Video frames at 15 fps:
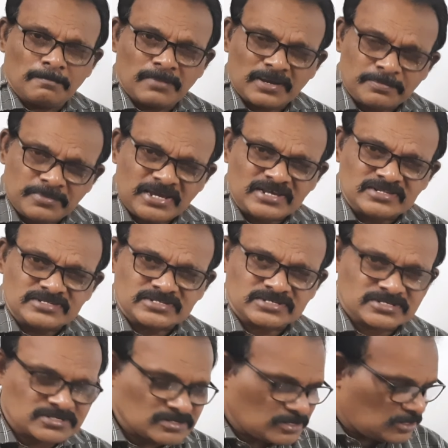by
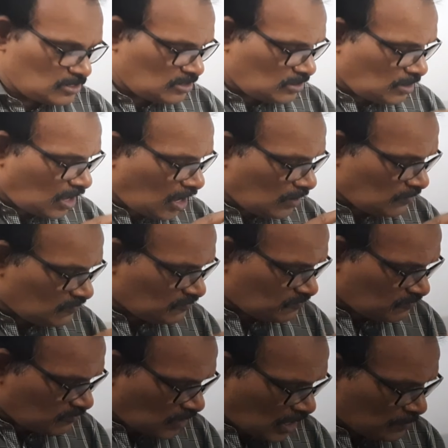means
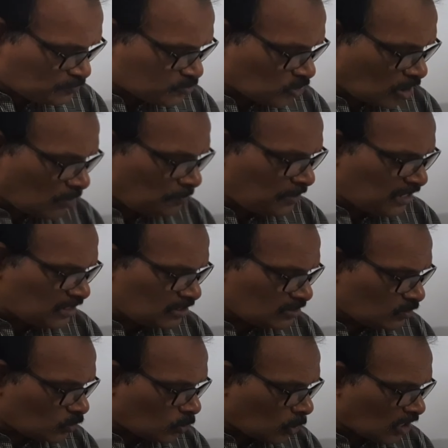
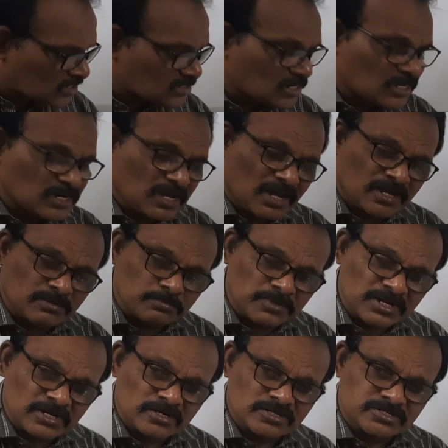absorbing water and
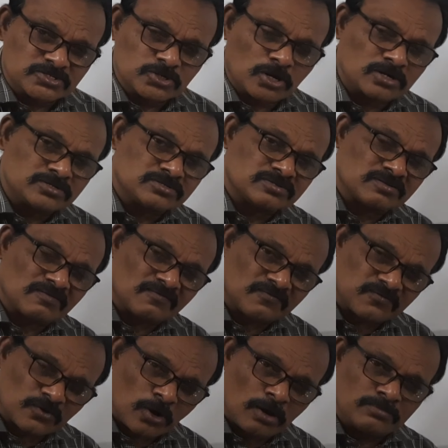mineral salts
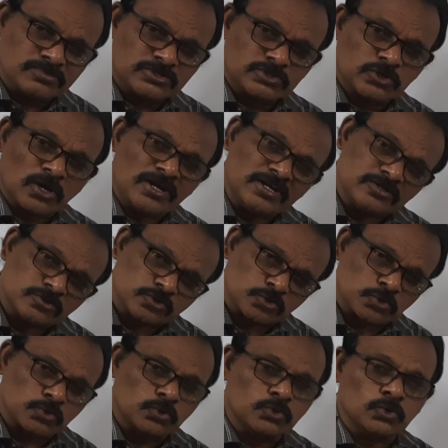from soil
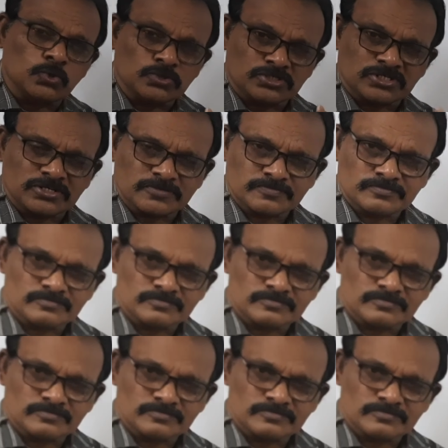through root,